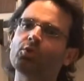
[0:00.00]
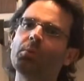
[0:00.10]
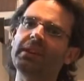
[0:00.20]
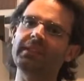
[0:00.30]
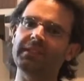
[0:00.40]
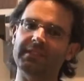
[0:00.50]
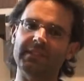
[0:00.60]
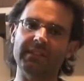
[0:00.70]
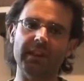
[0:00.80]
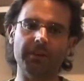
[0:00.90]
sweetness
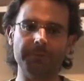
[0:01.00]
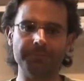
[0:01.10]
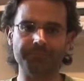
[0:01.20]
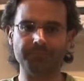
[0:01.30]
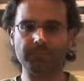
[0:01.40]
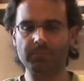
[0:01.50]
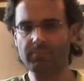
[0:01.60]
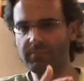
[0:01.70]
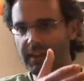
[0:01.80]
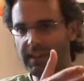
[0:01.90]
in there.
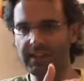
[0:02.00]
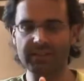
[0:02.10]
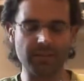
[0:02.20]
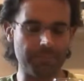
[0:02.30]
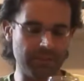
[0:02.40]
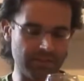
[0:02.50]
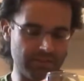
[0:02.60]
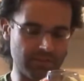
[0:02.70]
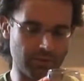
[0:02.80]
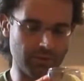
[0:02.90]
It is a
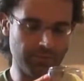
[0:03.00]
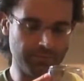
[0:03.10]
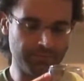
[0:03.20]
pilsner.